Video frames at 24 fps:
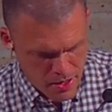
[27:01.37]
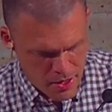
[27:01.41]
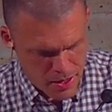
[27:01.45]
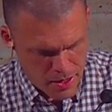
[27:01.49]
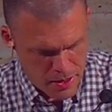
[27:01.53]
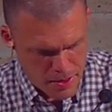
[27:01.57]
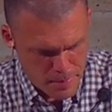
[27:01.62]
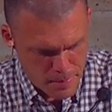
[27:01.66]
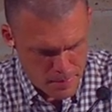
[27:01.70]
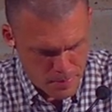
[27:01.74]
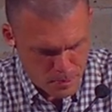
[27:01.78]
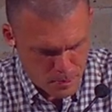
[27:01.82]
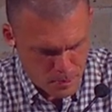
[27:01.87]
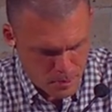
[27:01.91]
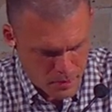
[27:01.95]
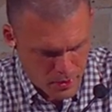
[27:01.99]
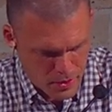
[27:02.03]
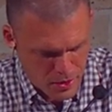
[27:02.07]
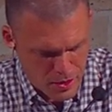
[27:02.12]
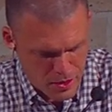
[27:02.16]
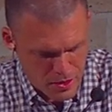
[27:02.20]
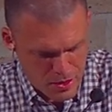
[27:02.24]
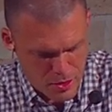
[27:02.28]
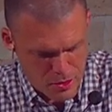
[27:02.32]
I
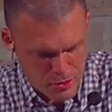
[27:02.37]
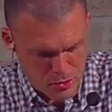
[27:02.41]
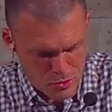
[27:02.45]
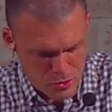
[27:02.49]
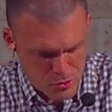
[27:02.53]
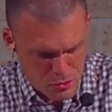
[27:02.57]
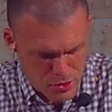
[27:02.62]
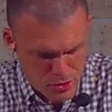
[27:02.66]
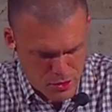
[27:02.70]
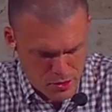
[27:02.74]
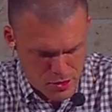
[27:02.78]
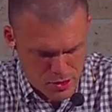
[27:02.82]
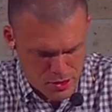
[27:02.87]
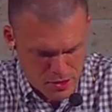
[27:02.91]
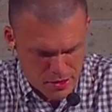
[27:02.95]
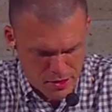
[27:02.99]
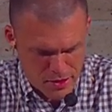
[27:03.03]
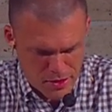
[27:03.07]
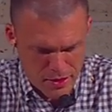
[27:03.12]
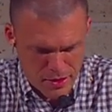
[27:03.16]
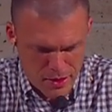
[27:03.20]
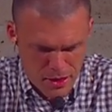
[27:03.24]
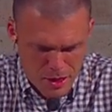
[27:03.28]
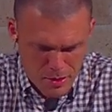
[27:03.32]
was
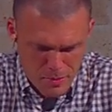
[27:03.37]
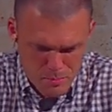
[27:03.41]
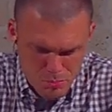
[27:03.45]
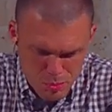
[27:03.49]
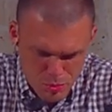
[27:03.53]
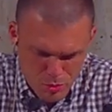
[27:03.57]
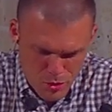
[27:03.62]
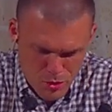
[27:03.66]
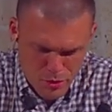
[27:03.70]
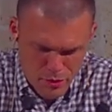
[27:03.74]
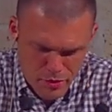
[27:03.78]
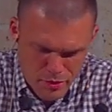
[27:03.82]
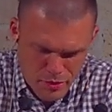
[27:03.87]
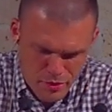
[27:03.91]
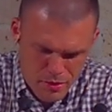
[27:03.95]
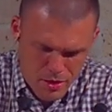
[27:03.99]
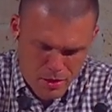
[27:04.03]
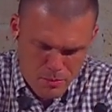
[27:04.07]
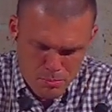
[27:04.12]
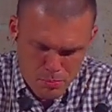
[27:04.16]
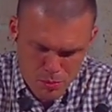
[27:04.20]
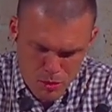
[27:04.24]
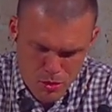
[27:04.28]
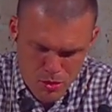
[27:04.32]
reading a
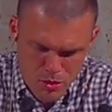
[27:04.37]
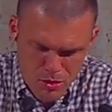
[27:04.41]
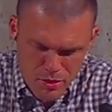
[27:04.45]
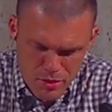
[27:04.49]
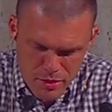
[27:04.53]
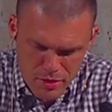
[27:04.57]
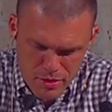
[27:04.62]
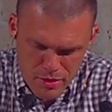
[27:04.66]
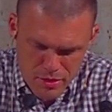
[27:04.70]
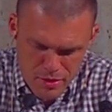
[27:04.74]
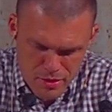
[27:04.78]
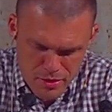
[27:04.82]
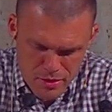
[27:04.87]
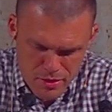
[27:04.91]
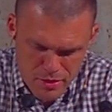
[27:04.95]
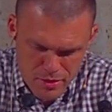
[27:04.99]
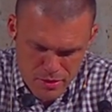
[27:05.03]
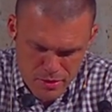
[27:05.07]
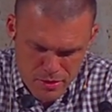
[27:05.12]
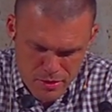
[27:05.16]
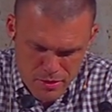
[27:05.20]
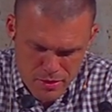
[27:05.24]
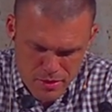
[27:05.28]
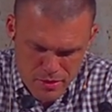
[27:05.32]
blog
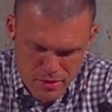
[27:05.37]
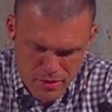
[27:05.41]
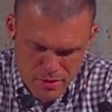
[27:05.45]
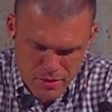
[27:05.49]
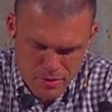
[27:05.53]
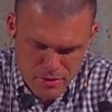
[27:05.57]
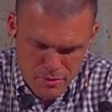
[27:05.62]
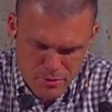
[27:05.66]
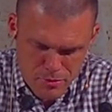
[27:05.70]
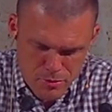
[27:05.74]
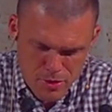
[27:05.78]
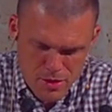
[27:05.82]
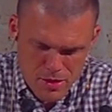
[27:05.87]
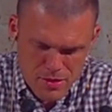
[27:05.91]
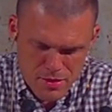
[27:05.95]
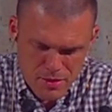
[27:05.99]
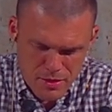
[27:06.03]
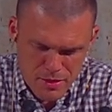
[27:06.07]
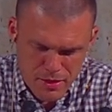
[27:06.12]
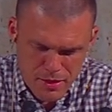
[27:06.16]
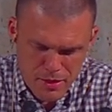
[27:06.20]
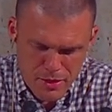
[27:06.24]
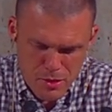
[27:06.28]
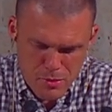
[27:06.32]

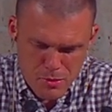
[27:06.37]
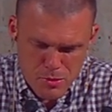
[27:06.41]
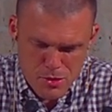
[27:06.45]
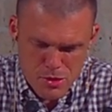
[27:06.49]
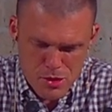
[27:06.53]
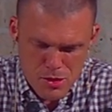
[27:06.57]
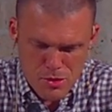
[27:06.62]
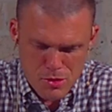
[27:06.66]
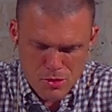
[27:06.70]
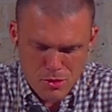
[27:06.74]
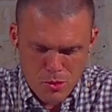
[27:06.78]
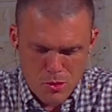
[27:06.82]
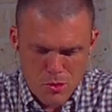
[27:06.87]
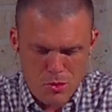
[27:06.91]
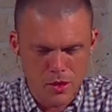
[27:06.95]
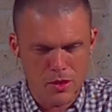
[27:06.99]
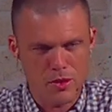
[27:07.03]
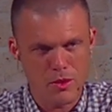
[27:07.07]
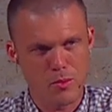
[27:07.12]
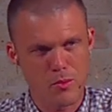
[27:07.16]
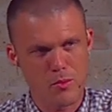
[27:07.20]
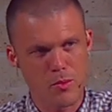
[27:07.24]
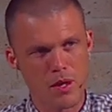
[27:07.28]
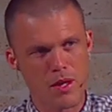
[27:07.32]
recently that was just
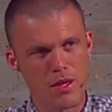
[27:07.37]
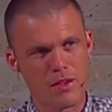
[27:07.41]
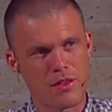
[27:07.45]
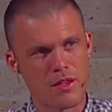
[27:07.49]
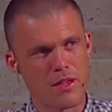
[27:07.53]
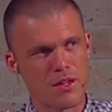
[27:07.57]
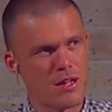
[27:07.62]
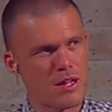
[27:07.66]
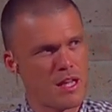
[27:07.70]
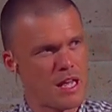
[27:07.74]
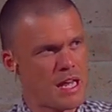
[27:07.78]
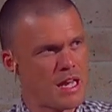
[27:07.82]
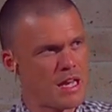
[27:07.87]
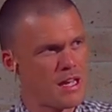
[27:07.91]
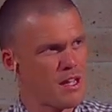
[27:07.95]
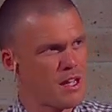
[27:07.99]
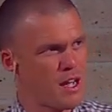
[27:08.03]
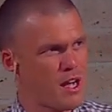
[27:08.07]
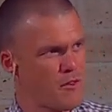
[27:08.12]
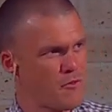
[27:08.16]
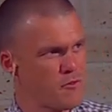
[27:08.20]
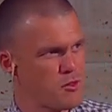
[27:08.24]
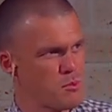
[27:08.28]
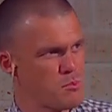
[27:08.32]
noting the way that in
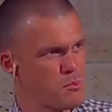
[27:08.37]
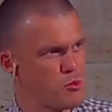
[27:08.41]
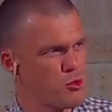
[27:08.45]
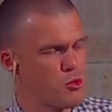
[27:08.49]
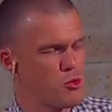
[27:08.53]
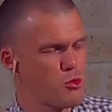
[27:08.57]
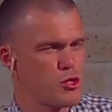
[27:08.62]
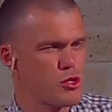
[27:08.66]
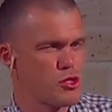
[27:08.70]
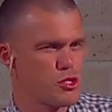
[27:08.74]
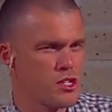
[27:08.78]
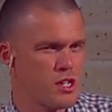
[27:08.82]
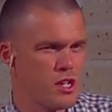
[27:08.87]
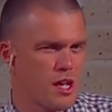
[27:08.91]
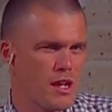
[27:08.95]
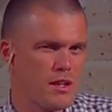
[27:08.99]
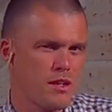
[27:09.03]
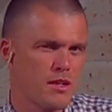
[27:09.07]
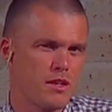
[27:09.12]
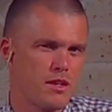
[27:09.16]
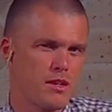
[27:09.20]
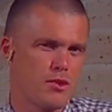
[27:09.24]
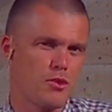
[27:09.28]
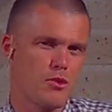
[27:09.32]
comfortable
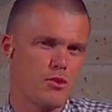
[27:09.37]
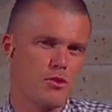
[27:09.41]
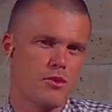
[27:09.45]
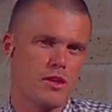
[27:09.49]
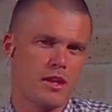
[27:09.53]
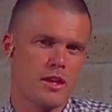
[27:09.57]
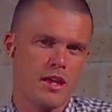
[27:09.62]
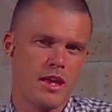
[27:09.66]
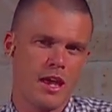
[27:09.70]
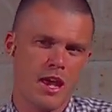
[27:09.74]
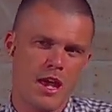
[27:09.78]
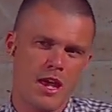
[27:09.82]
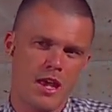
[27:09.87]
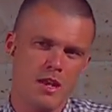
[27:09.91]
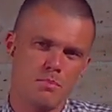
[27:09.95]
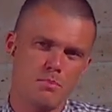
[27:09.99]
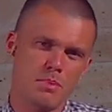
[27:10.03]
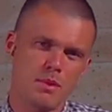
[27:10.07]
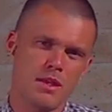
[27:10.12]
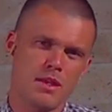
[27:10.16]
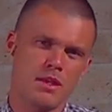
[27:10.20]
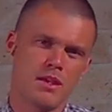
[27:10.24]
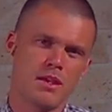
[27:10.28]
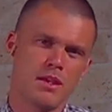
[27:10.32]
Christianity, though, there can
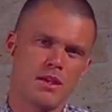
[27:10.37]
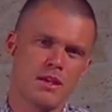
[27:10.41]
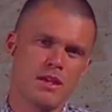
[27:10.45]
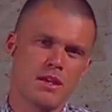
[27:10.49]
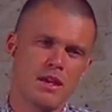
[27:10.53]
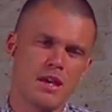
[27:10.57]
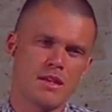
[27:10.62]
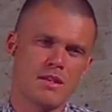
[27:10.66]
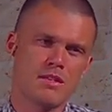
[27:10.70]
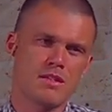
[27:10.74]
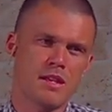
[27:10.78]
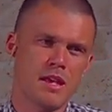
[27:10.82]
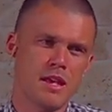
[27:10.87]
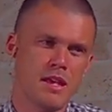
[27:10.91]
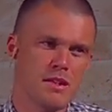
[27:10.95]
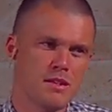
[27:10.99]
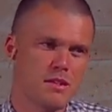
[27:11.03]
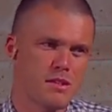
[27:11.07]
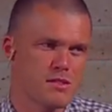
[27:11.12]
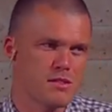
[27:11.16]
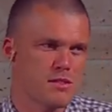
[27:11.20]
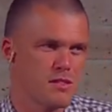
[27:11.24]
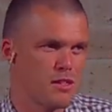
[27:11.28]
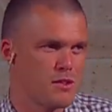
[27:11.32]
be a
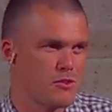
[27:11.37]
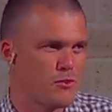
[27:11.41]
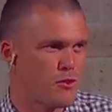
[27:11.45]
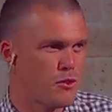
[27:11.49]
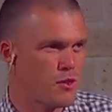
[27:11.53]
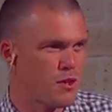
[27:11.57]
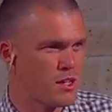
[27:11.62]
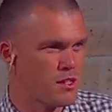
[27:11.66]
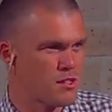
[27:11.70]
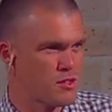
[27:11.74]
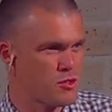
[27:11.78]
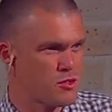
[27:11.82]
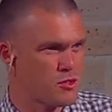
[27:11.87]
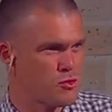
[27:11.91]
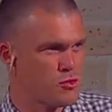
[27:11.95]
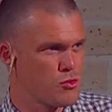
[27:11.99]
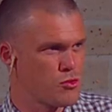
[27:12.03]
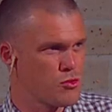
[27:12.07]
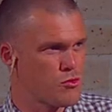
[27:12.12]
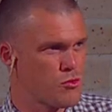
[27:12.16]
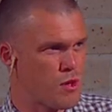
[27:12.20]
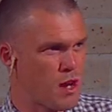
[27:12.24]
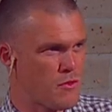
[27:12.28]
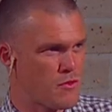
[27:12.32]
tendency for us to
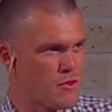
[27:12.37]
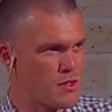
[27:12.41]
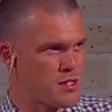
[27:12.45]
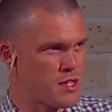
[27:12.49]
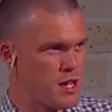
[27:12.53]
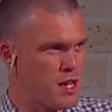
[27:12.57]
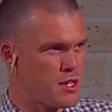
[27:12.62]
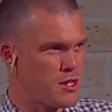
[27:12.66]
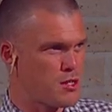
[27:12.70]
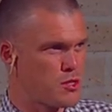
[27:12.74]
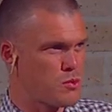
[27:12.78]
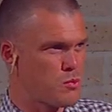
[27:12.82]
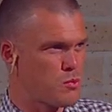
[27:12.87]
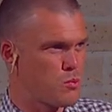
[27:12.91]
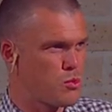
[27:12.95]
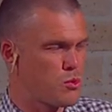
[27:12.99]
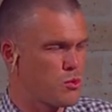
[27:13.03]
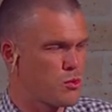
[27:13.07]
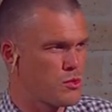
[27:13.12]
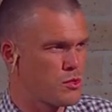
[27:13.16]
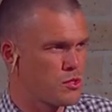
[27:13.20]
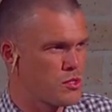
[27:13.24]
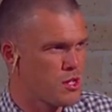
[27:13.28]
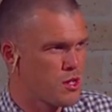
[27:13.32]
gravitate
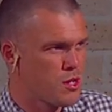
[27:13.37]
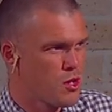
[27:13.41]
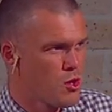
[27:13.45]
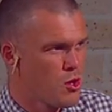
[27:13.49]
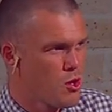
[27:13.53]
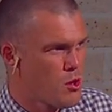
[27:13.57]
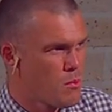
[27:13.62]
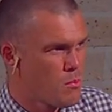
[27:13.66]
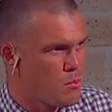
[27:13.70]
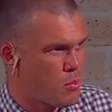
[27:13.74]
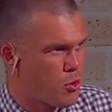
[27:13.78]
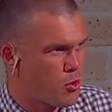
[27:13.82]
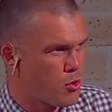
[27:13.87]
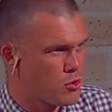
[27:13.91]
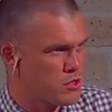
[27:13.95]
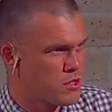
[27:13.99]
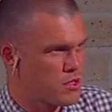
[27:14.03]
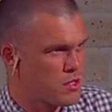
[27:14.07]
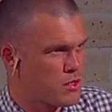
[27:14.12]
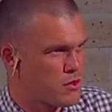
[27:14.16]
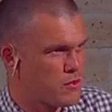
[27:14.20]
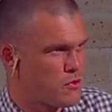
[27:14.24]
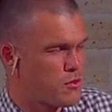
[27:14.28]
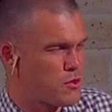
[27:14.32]
towards
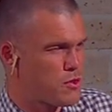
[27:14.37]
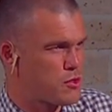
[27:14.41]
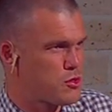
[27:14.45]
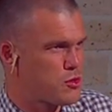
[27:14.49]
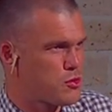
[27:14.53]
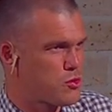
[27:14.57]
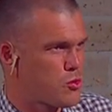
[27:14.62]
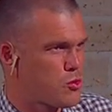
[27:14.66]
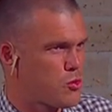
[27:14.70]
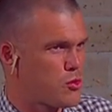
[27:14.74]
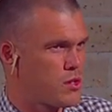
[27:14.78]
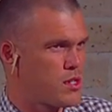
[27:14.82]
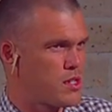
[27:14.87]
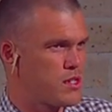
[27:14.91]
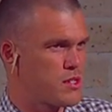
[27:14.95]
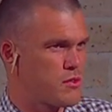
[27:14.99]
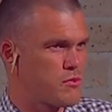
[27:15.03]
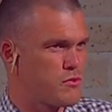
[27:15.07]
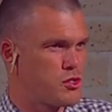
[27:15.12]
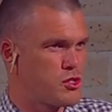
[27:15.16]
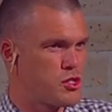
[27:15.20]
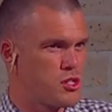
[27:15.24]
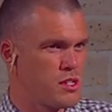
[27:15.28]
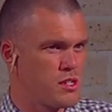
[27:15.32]
positive stories
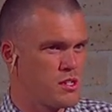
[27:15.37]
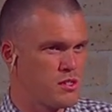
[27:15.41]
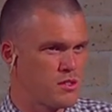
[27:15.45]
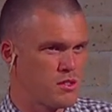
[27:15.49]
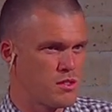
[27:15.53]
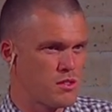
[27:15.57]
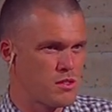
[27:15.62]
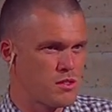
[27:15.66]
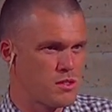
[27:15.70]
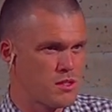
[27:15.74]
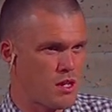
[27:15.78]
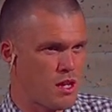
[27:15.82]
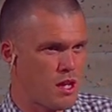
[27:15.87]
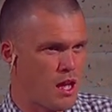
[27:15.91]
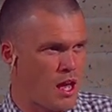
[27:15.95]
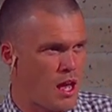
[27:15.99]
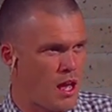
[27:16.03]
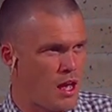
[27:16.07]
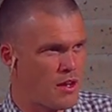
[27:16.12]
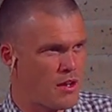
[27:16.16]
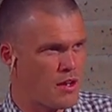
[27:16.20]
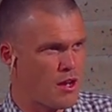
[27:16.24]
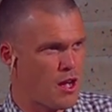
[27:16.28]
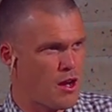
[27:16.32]
of Jesus
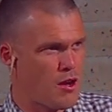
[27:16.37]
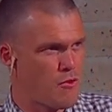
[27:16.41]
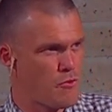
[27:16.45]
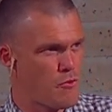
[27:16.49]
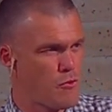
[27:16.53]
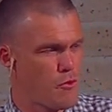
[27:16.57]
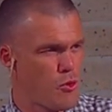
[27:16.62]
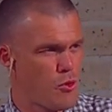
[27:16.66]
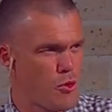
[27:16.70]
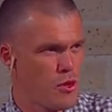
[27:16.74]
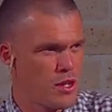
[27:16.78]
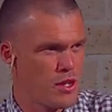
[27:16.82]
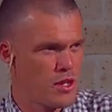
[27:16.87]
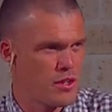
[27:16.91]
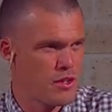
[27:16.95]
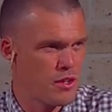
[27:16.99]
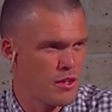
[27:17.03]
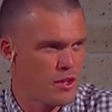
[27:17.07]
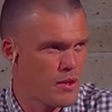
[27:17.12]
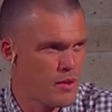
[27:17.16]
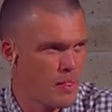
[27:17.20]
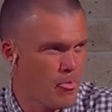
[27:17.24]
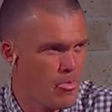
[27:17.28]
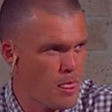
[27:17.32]
and avoid,
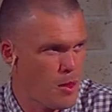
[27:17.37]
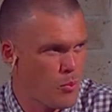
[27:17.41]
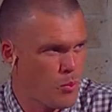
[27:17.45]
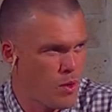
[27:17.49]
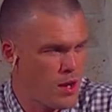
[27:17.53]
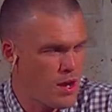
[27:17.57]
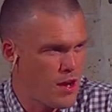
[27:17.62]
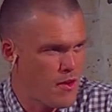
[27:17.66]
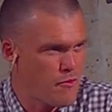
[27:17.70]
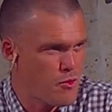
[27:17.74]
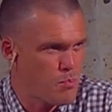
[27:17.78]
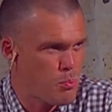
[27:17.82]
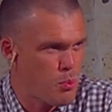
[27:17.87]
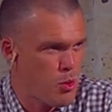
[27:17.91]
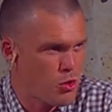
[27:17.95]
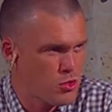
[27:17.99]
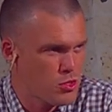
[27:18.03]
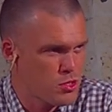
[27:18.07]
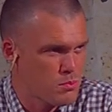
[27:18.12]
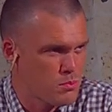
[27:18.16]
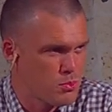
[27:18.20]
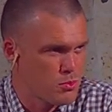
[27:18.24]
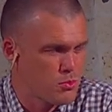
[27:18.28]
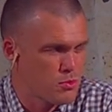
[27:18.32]
wherever
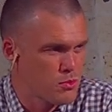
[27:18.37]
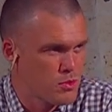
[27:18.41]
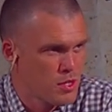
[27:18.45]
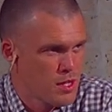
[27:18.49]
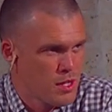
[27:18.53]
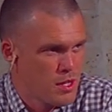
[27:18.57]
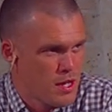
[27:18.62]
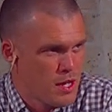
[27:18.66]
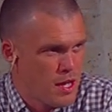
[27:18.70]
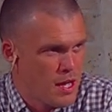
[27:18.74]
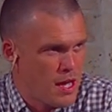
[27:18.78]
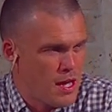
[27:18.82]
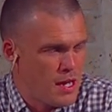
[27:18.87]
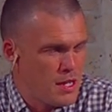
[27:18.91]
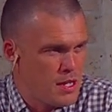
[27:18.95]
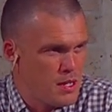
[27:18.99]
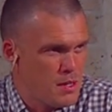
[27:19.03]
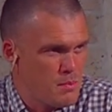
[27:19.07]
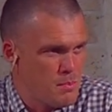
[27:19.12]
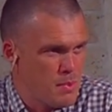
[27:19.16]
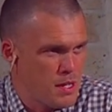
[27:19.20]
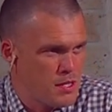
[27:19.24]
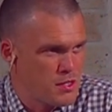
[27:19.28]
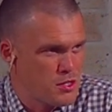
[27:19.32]
possible,
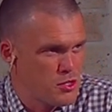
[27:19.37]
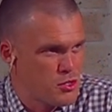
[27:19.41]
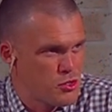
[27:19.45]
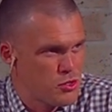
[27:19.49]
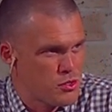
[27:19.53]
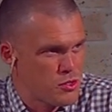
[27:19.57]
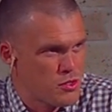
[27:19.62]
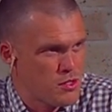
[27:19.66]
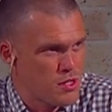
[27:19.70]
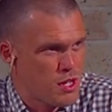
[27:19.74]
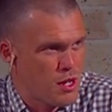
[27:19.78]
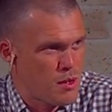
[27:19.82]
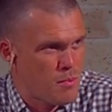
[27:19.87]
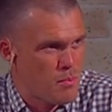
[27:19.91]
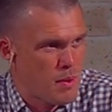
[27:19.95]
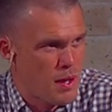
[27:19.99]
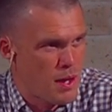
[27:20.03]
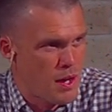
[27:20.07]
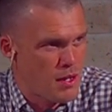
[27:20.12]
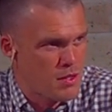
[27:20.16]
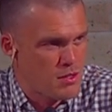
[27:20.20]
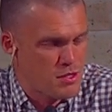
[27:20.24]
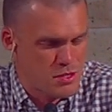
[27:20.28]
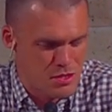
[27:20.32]
any messages
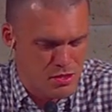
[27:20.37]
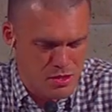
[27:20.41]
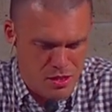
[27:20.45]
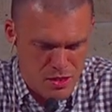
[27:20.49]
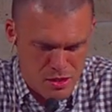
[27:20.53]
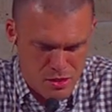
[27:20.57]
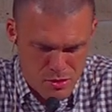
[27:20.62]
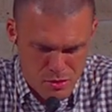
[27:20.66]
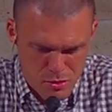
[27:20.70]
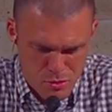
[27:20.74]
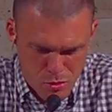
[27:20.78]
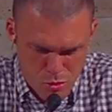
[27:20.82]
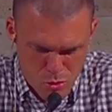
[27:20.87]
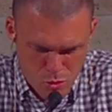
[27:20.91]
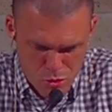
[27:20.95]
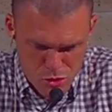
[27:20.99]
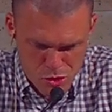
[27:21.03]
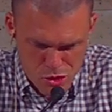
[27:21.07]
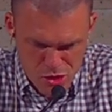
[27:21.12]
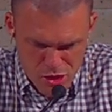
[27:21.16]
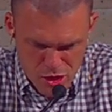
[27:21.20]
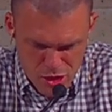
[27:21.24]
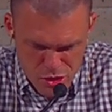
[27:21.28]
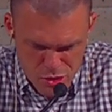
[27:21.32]
about sin or
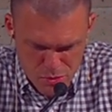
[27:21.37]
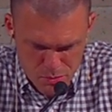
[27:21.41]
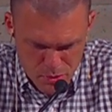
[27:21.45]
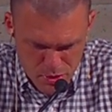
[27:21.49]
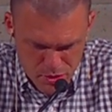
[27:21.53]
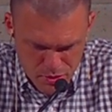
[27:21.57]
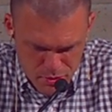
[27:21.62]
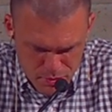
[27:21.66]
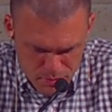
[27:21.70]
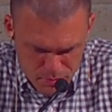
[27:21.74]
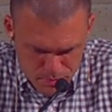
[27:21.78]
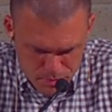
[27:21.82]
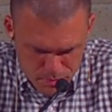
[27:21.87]
judgment.